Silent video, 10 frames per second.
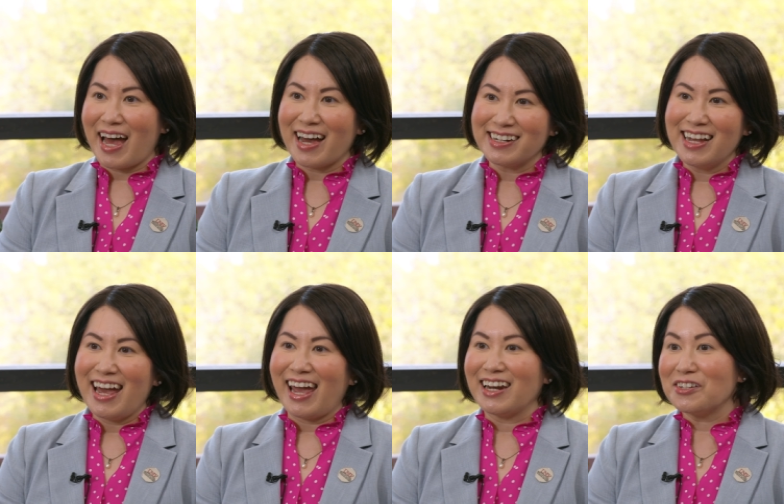that
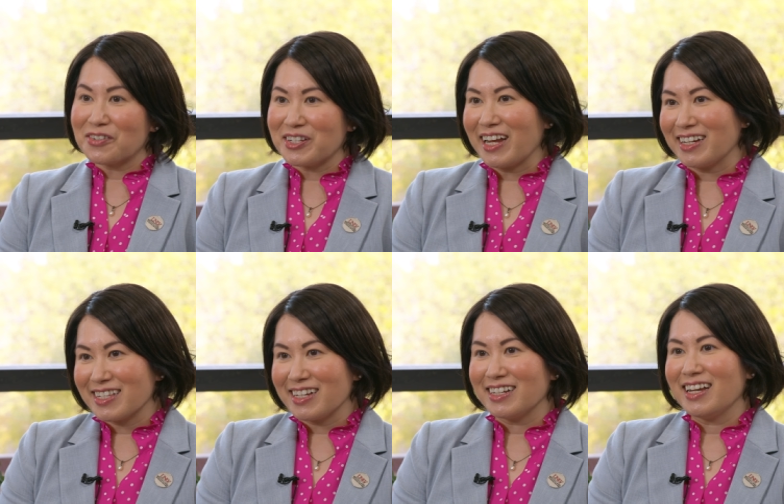and understands
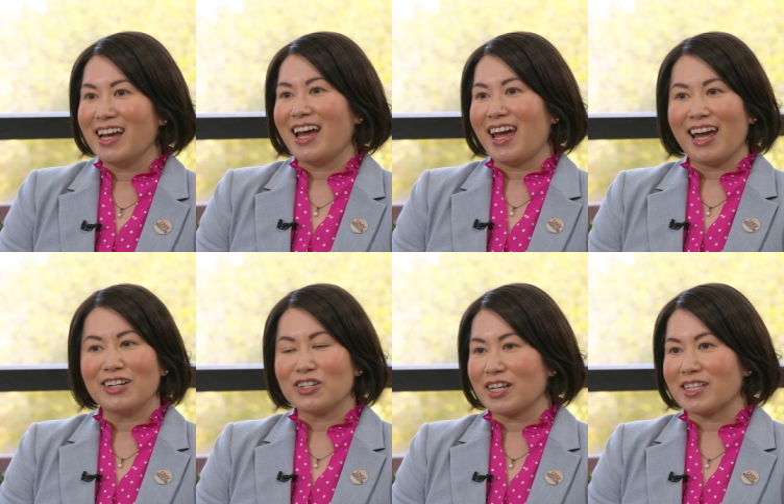it
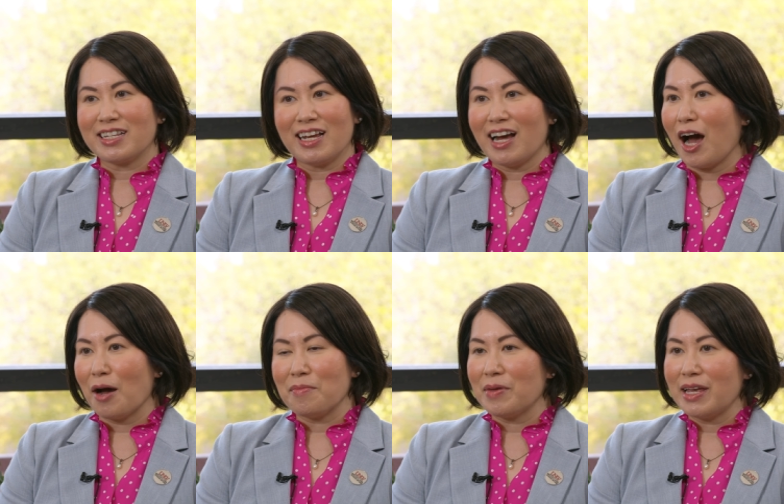and just um,